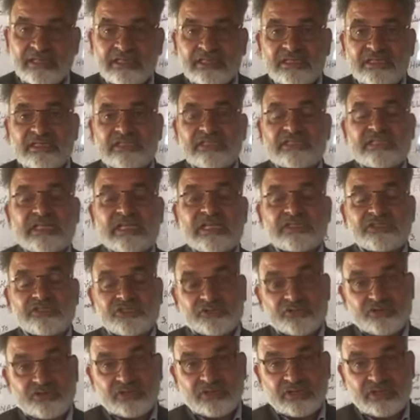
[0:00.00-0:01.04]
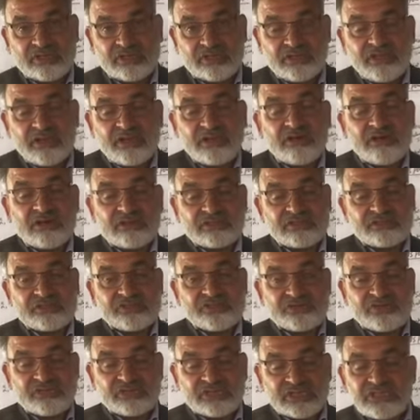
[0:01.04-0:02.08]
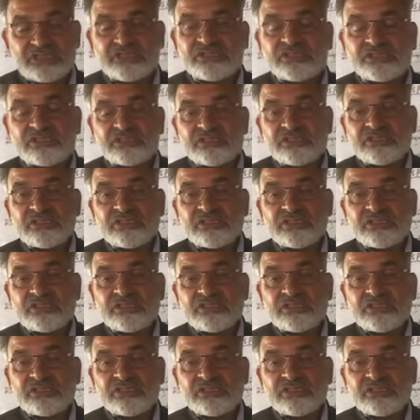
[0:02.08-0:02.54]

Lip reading: is a stronger or the strongest